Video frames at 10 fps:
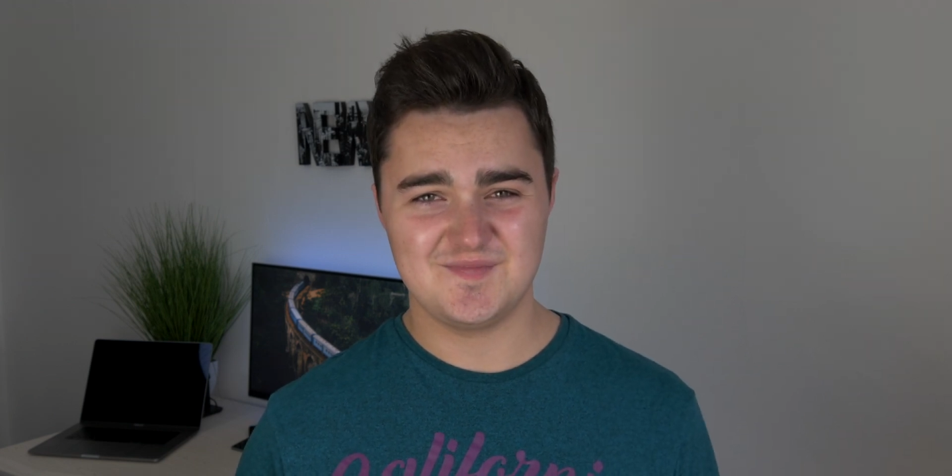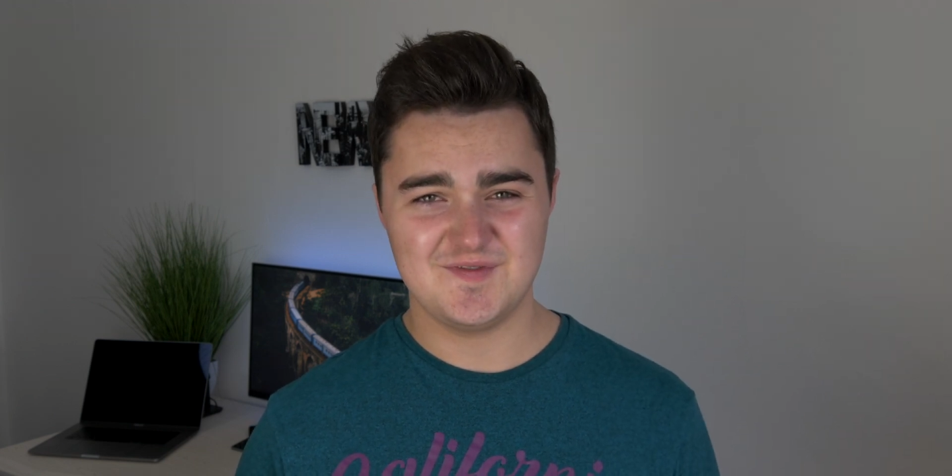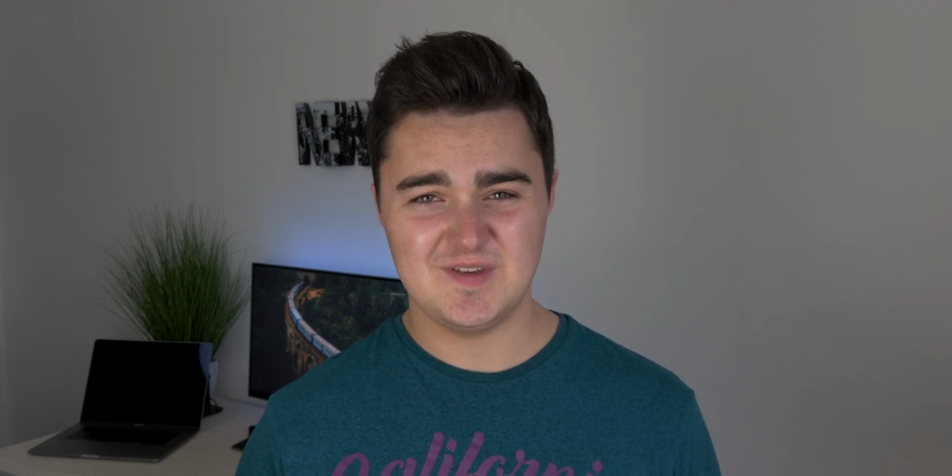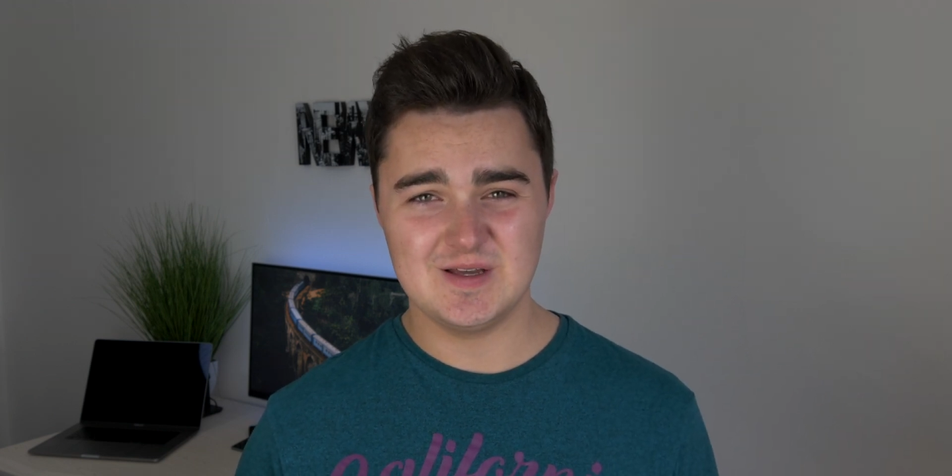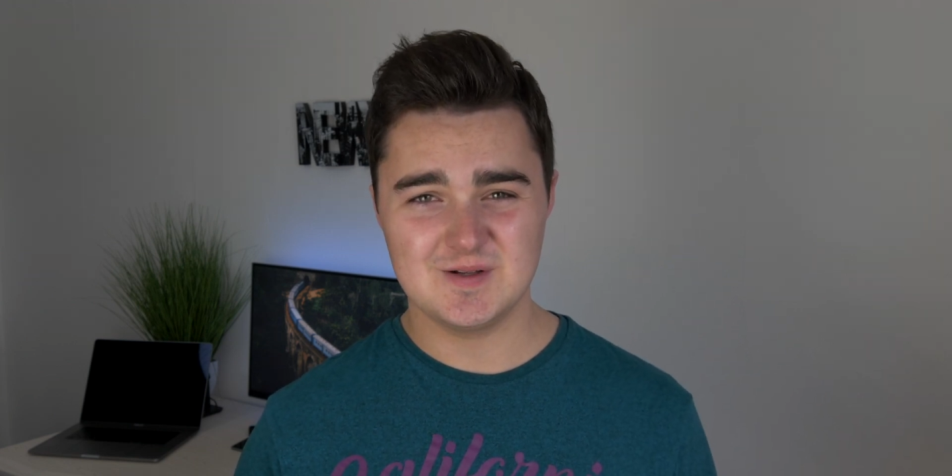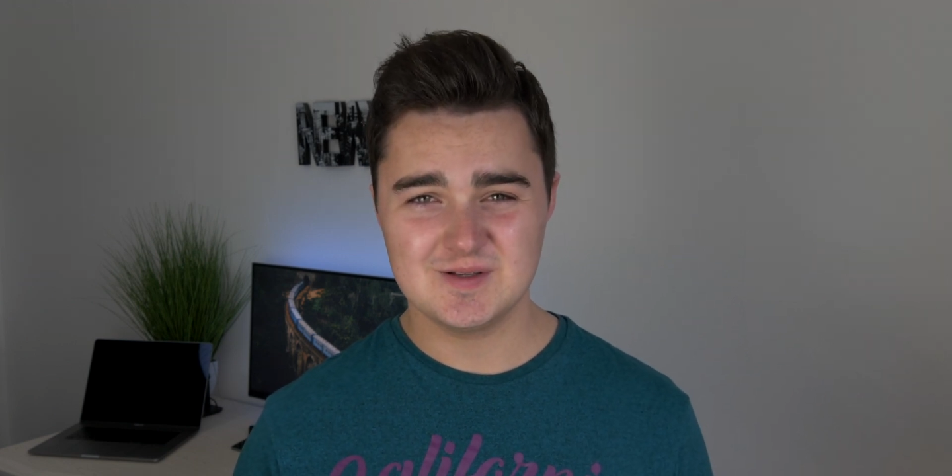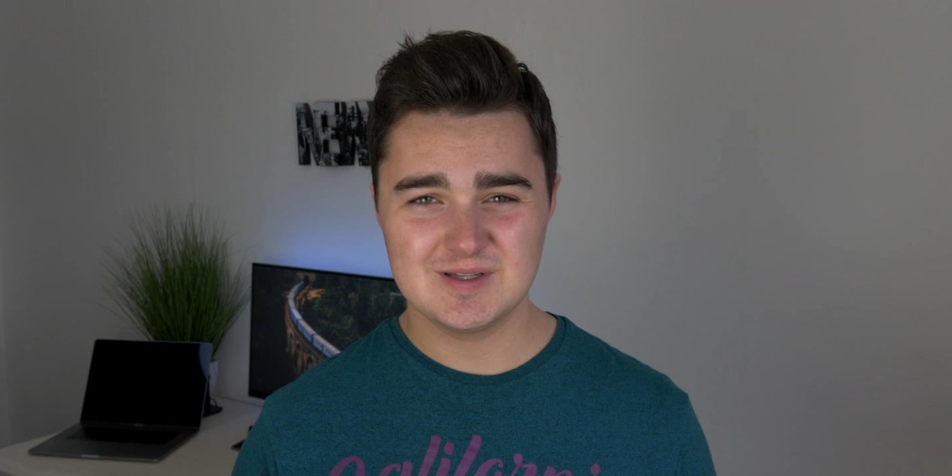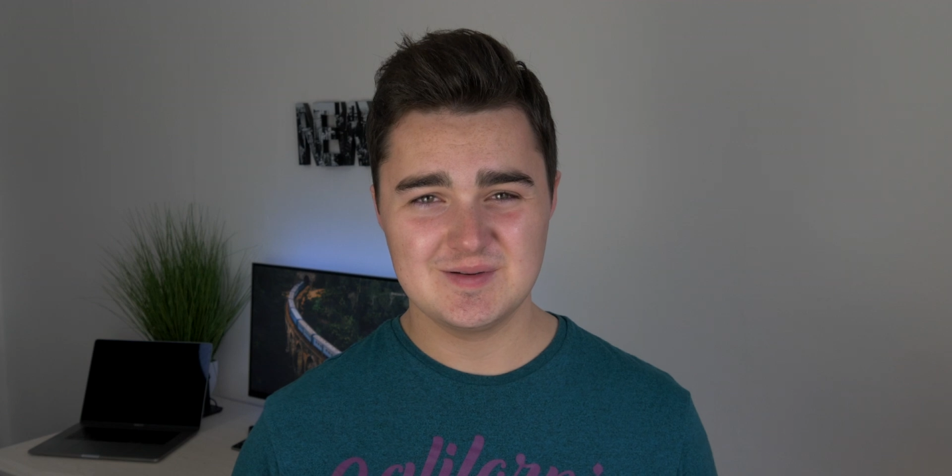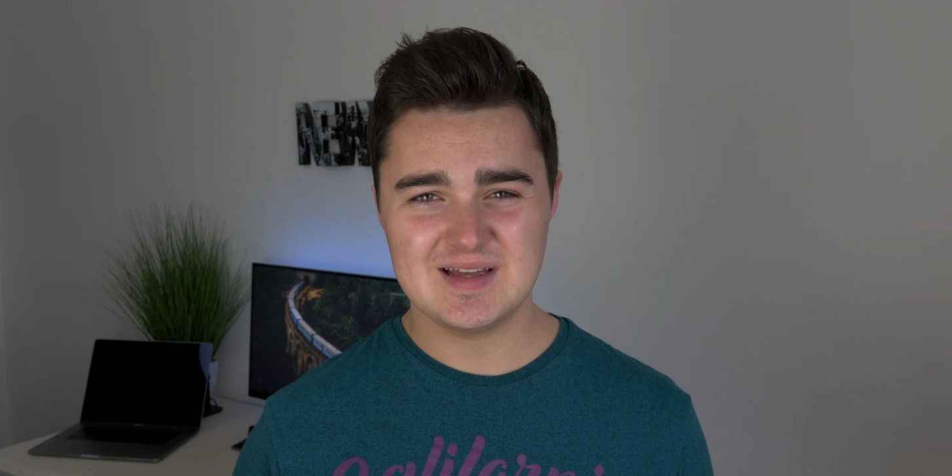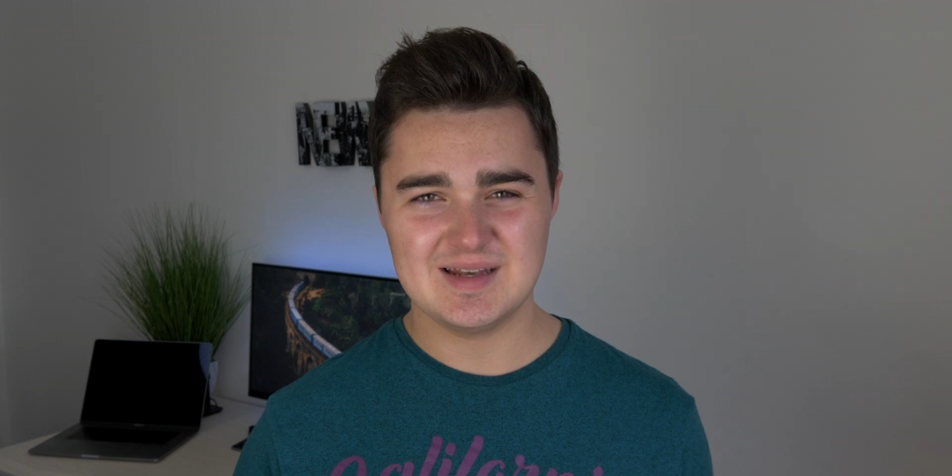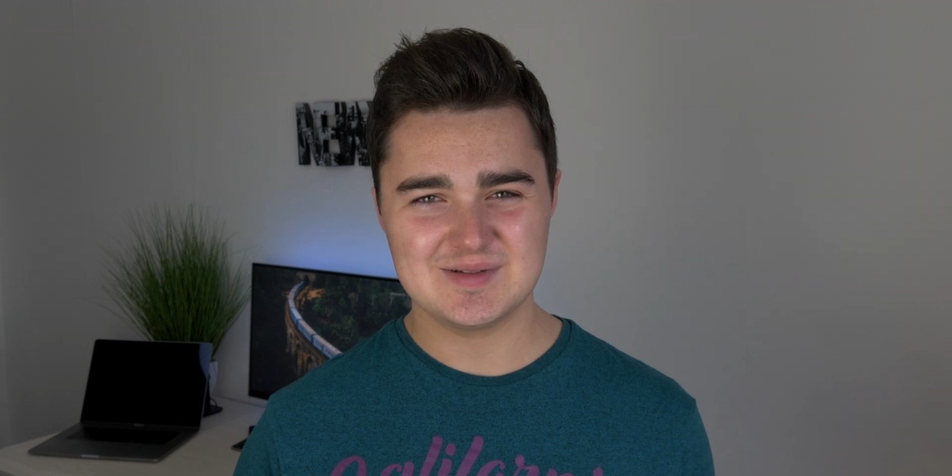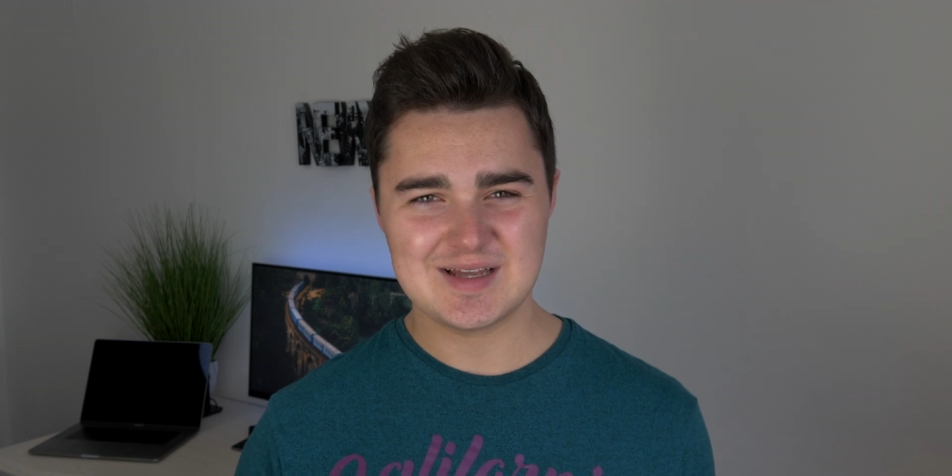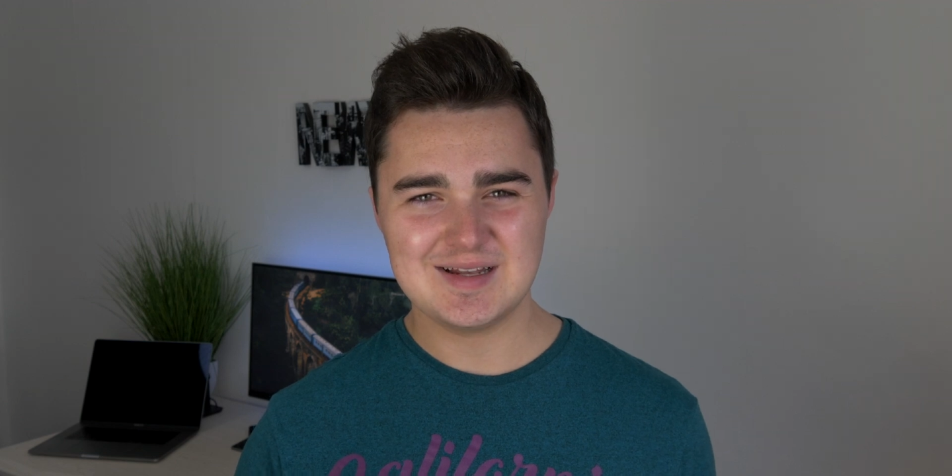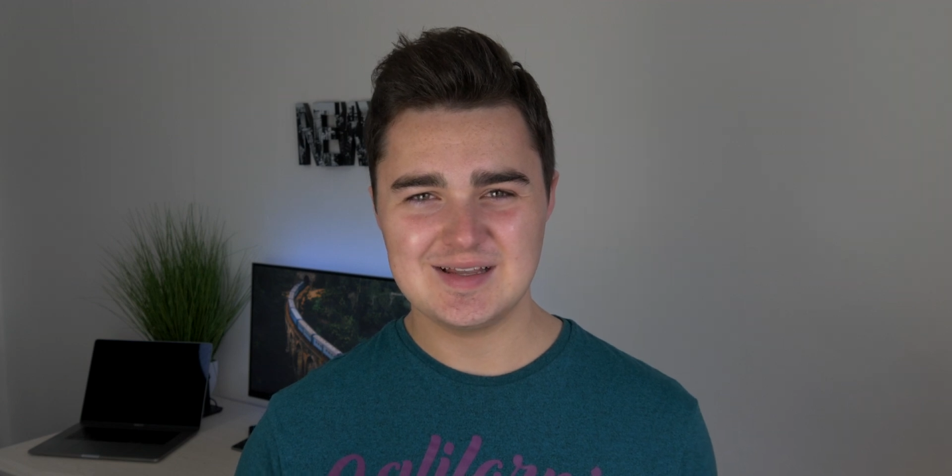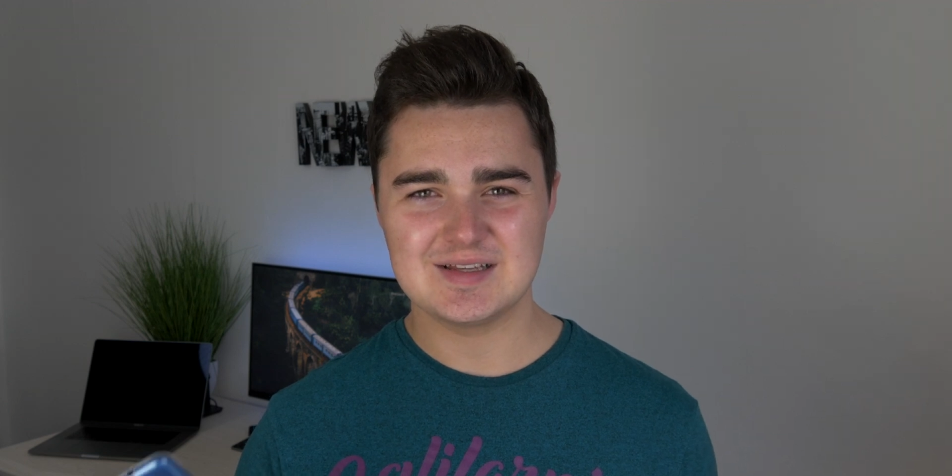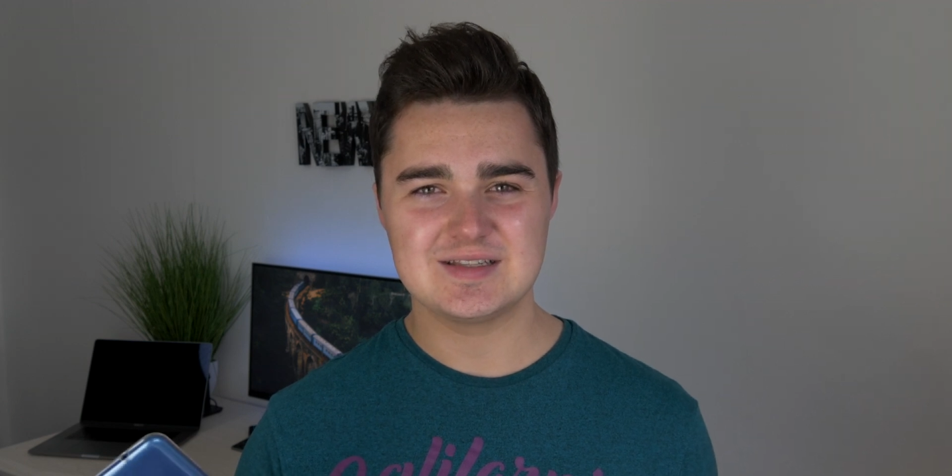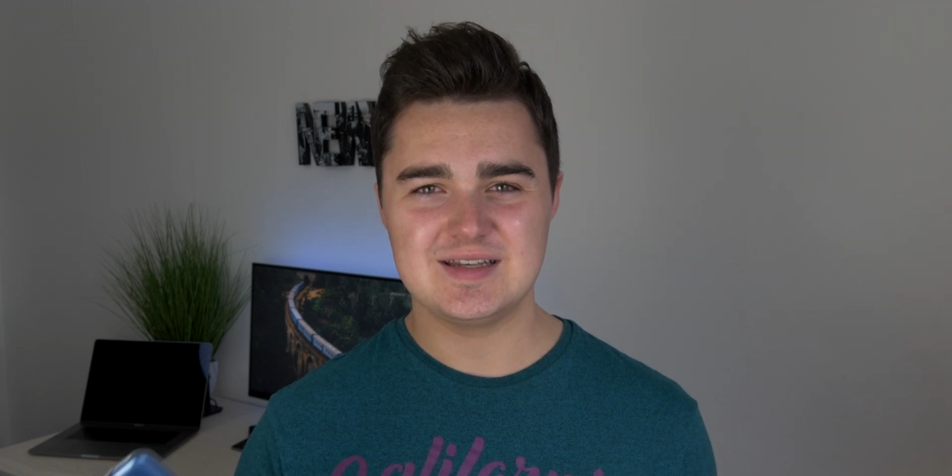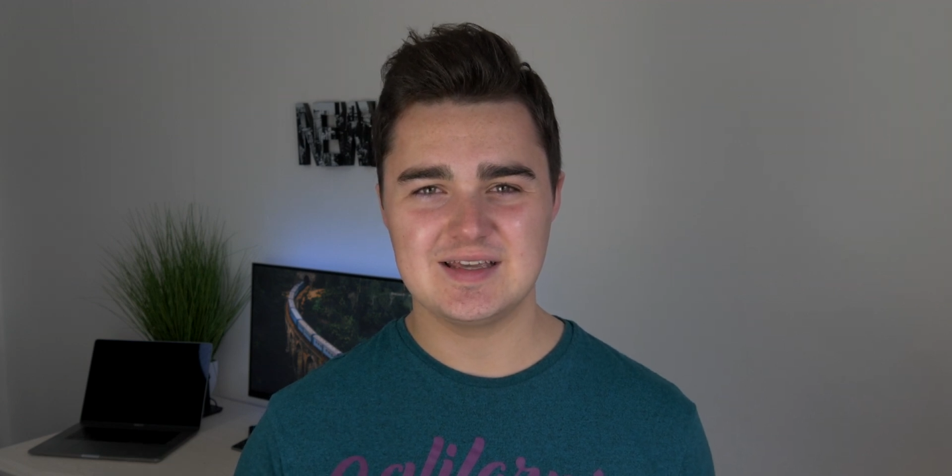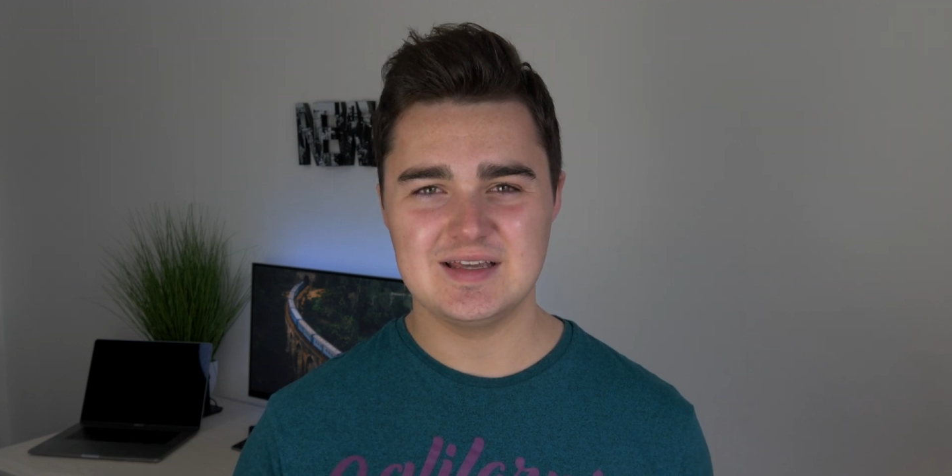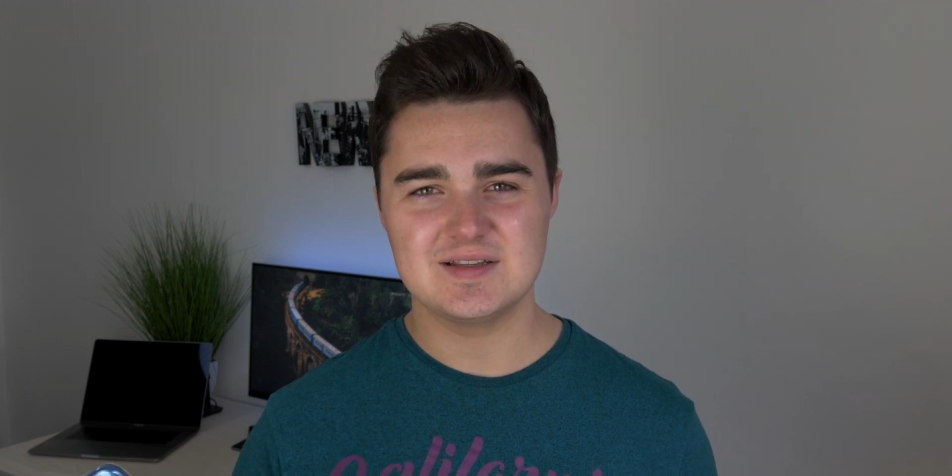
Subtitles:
feel to it and it was kind of like sticky.